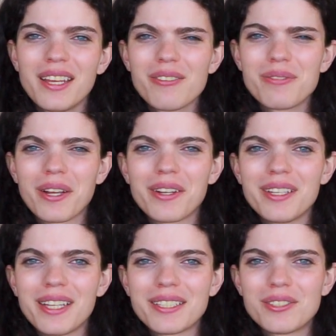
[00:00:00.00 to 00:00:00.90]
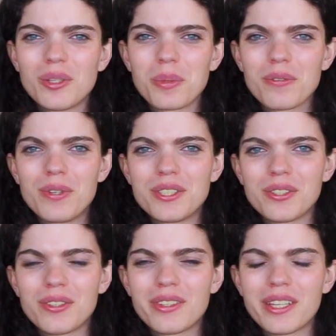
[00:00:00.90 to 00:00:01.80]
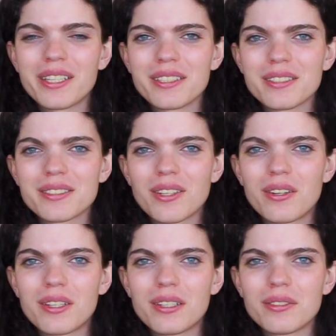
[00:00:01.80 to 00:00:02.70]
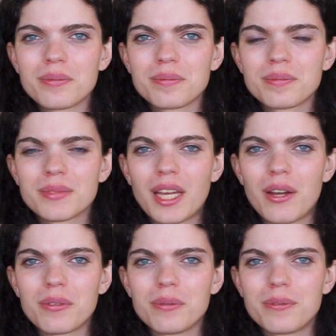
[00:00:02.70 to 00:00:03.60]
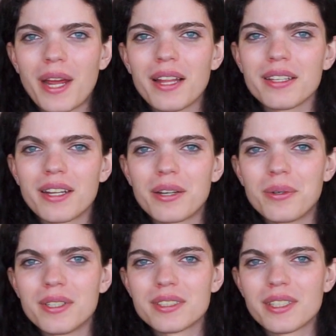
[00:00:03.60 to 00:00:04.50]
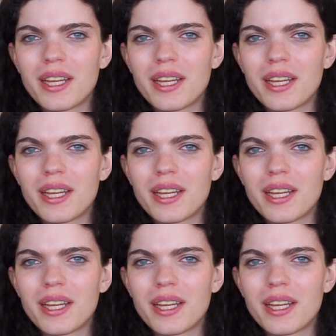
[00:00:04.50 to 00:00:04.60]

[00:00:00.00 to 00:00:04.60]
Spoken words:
very like superficial things on how valid I was.